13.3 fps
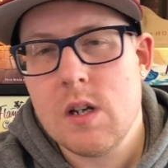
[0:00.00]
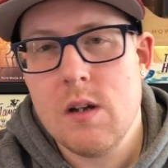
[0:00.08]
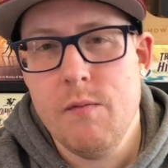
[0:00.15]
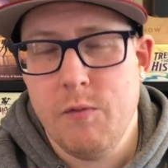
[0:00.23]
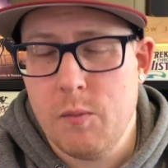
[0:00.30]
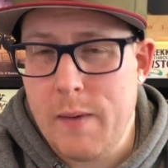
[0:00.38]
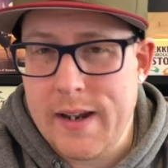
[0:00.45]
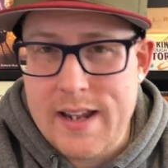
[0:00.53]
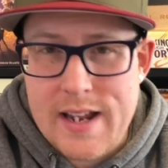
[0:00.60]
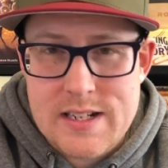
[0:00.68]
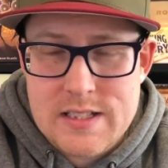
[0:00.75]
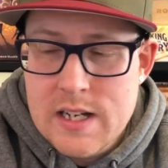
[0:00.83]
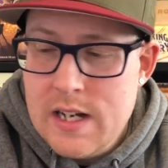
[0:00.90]
For my
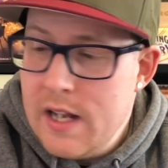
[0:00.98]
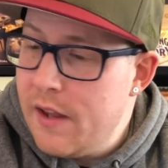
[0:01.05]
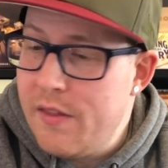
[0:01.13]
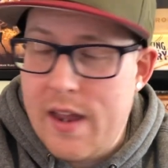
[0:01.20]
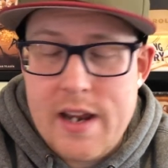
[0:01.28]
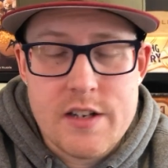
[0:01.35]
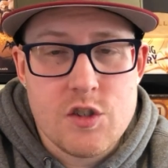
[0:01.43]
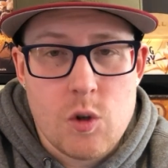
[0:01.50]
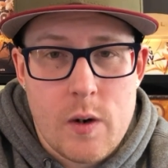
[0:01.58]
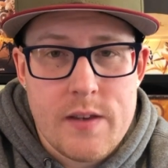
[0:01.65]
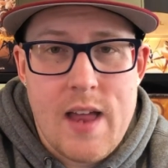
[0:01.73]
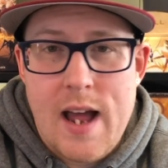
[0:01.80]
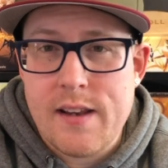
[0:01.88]
kids, they
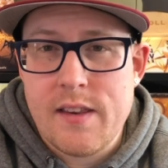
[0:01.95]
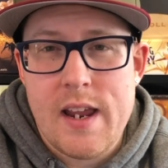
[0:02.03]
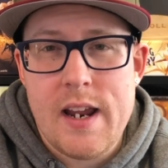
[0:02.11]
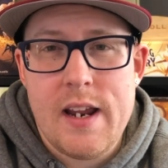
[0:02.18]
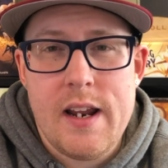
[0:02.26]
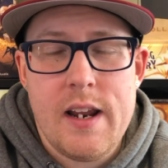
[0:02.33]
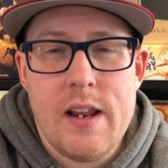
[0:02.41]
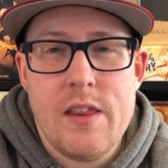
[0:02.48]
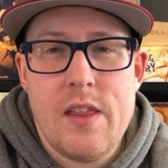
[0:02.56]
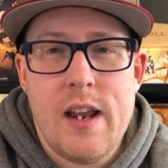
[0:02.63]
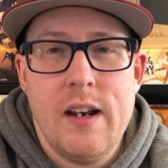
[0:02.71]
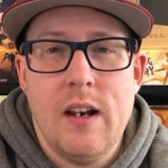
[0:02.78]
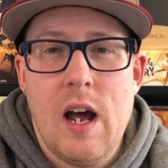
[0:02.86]
enjoyed that.
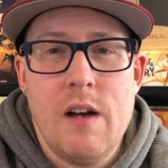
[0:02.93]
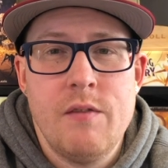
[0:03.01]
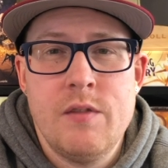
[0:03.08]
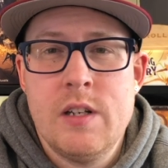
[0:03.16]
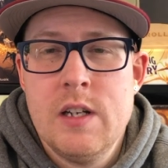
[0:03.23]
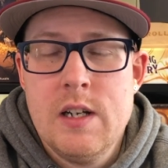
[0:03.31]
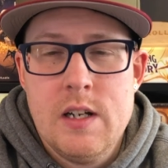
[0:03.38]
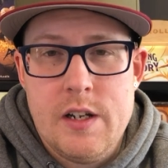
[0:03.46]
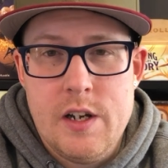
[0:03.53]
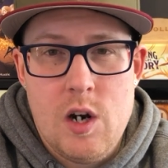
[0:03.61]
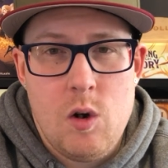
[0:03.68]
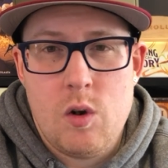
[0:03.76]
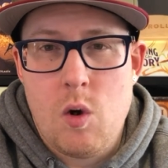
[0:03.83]
They loved,
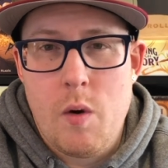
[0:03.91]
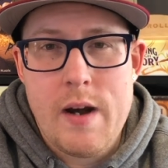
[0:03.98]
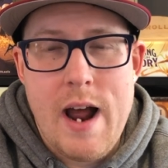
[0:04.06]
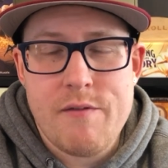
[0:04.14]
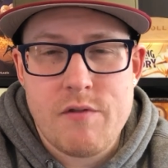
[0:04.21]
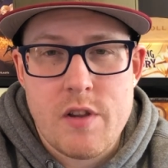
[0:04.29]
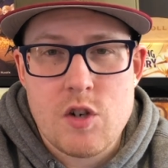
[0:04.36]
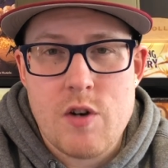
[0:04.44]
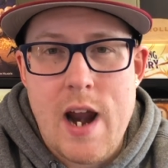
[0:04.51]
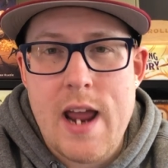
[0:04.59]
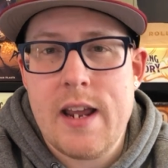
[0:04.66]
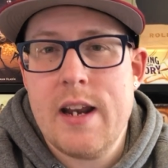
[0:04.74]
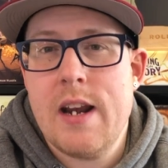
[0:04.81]
going after the
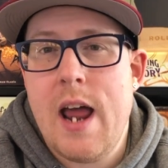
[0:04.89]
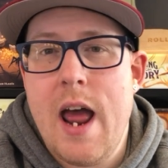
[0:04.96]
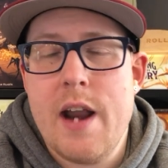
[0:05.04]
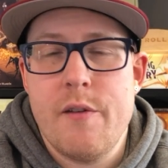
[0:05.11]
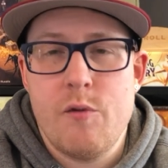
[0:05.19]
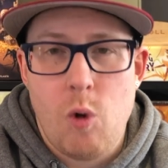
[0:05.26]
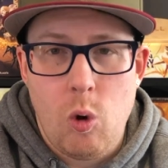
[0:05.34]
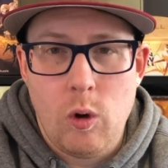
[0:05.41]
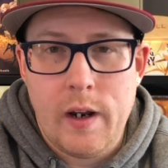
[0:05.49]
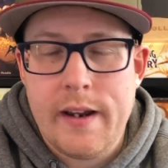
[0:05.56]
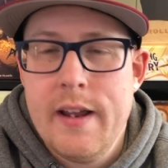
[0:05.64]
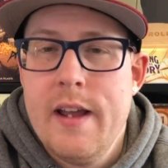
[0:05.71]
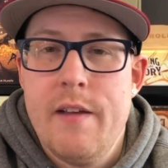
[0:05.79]
dragon and
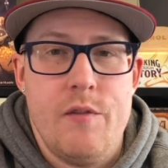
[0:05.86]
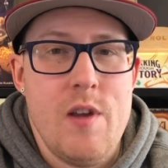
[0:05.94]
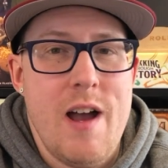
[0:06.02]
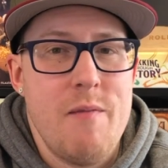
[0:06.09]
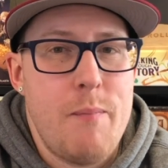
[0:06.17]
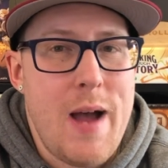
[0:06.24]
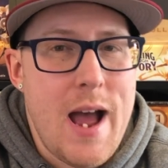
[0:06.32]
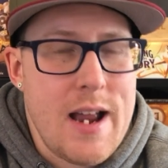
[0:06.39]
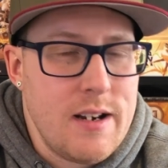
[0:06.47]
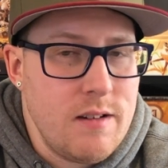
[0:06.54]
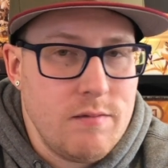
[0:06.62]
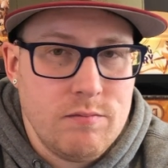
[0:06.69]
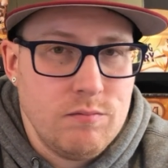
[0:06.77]
rolling. If you have
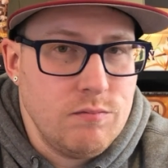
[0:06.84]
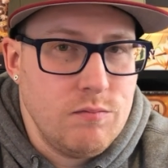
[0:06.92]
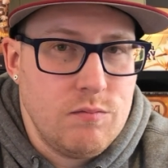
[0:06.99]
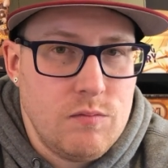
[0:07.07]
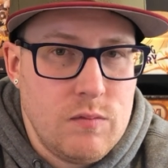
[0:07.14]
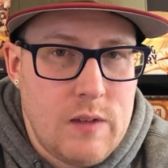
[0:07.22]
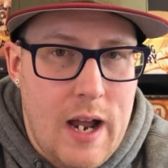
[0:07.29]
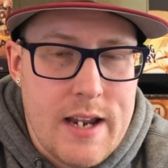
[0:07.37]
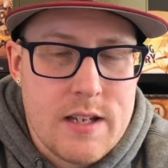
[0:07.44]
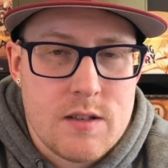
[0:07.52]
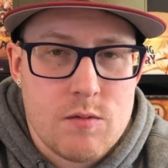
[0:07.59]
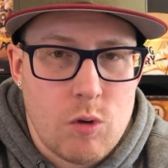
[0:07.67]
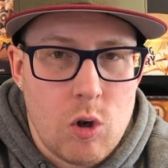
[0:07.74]
bad
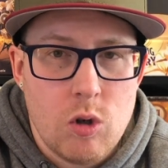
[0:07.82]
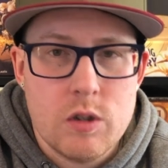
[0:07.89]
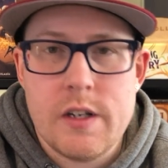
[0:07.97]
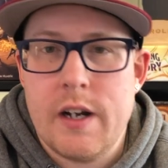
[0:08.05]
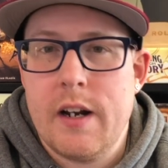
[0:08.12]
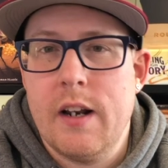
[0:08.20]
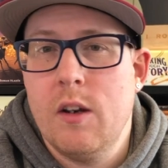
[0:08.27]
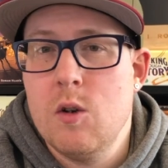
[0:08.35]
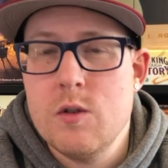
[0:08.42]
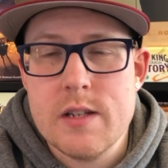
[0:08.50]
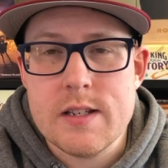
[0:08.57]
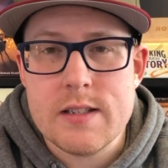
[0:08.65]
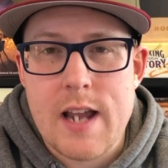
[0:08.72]
dice rolls, you're going to
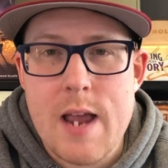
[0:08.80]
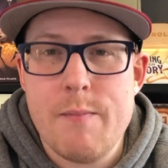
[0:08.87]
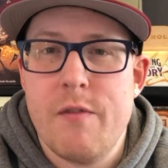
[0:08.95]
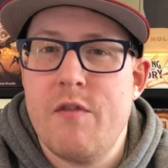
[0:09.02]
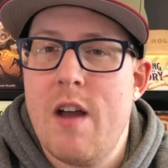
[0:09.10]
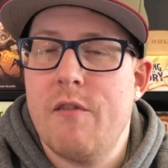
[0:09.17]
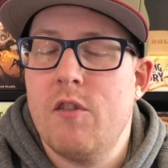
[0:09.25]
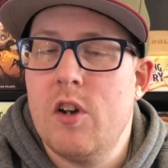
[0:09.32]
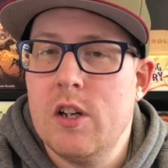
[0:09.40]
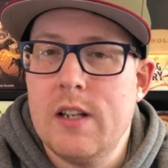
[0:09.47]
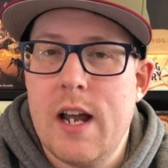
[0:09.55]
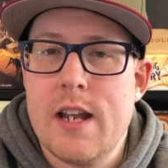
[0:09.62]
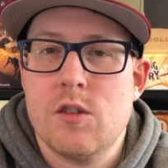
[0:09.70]
lose this game. If you have
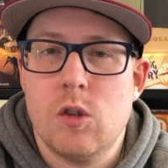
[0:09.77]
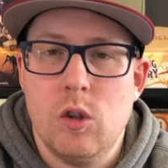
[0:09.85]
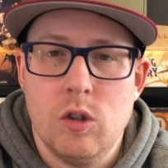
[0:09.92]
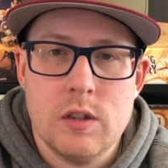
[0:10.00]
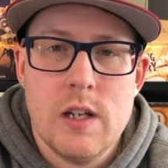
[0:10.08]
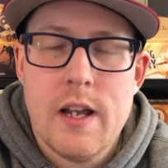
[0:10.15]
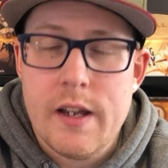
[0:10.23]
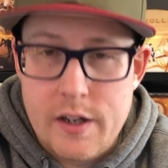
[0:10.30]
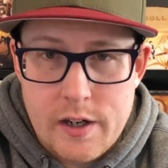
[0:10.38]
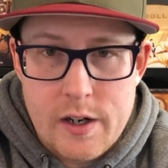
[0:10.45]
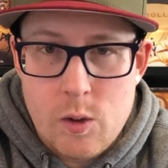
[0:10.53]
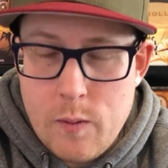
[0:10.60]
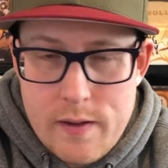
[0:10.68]
good dice rolls, you're
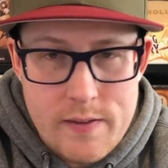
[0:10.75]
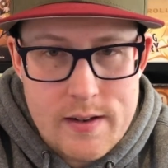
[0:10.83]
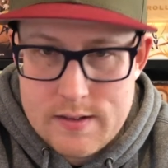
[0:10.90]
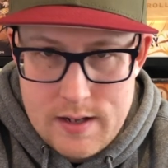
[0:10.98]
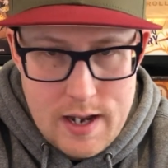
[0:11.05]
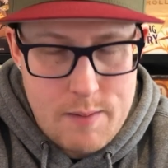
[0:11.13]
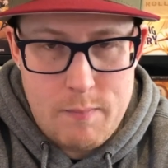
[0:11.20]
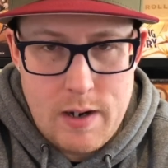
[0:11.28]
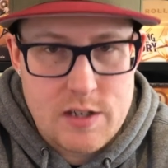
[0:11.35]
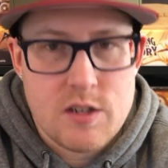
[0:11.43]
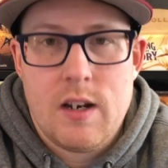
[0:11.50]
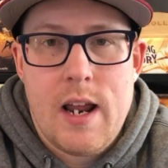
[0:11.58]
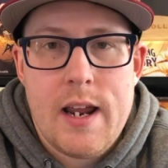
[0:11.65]
going to win this game,
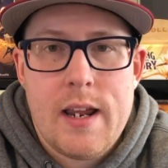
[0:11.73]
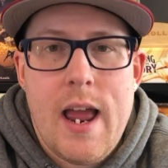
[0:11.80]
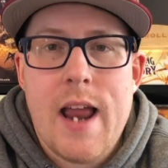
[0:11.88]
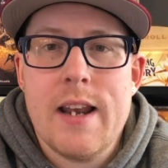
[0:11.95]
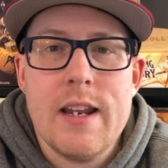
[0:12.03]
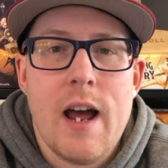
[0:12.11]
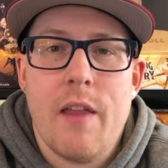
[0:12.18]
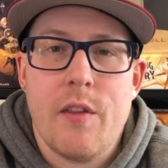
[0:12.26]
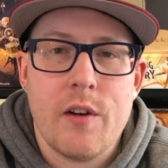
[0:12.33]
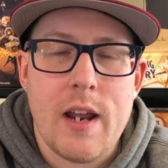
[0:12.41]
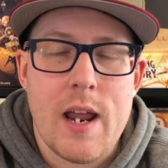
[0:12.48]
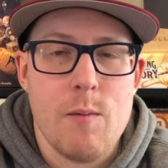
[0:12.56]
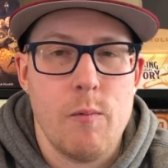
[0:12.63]
much like any other
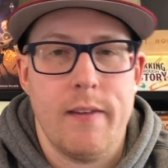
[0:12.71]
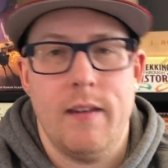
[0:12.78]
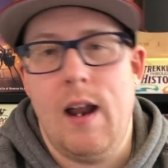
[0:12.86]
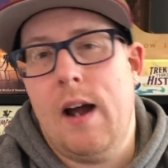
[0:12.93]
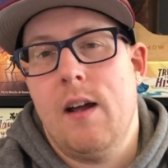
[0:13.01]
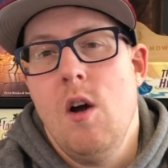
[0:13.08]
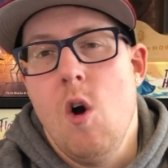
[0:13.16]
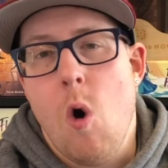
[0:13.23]
game with luck.